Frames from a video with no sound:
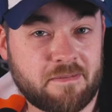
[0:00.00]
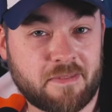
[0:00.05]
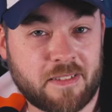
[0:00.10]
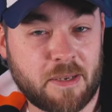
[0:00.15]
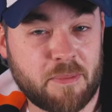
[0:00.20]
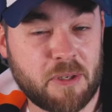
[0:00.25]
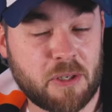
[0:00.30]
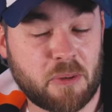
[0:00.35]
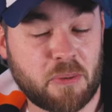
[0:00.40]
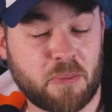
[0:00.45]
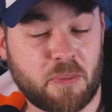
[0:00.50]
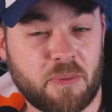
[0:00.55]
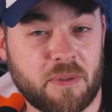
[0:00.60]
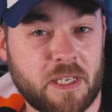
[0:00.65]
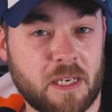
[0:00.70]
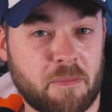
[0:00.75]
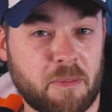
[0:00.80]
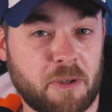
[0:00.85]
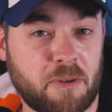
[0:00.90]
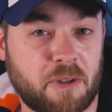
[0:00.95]
Let me know
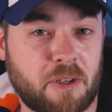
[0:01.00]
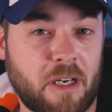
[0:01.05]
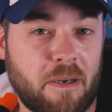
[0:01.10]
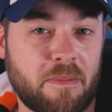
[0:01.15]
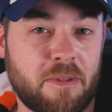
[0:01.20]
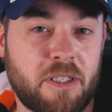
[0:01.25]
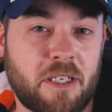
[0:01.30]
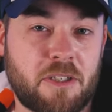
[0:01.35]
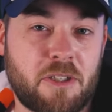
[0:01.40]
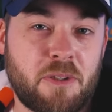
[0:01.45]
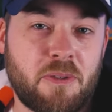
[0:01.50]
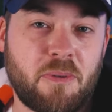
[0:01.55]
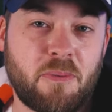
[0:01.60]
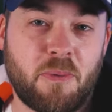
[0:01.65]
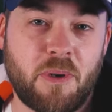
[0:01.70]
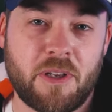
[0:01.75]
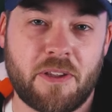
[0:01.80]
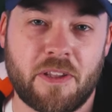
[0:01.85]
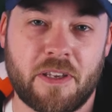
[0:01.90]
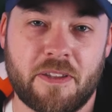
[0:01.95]
down below in the comment section
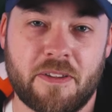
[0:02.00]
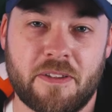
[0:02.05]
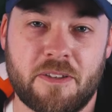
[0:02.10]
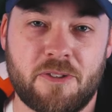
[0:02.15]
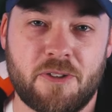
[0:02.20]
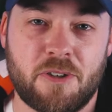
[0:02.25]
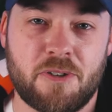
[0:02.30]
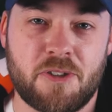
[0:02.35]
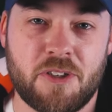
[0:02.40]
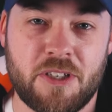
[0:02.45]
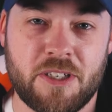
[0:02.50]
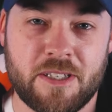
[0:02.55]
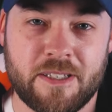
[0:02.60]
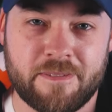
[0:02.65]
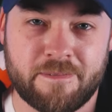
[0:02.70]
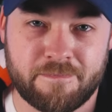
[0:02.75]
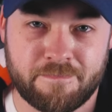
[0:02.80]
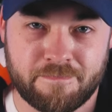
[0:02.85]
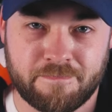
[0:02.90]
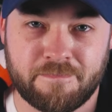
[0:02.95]
what you think of this jersey.
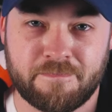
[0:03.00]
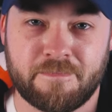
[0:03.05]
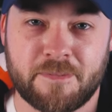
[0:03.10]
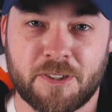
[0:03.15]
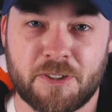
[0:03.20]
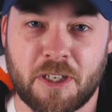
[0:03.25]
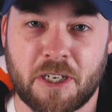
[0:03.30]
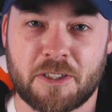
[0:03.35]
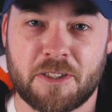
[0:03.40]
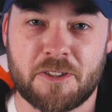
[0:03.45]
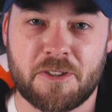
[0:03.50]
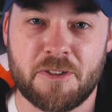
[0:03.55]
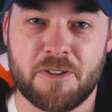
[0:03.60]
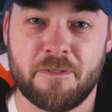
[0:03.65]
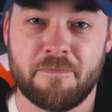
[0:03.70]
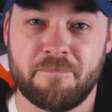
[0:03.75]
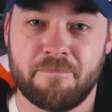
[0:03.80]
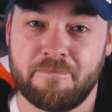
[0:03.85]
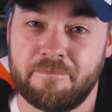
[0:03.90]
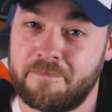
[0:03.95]
Talk to you
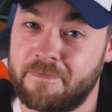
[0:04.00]
soon.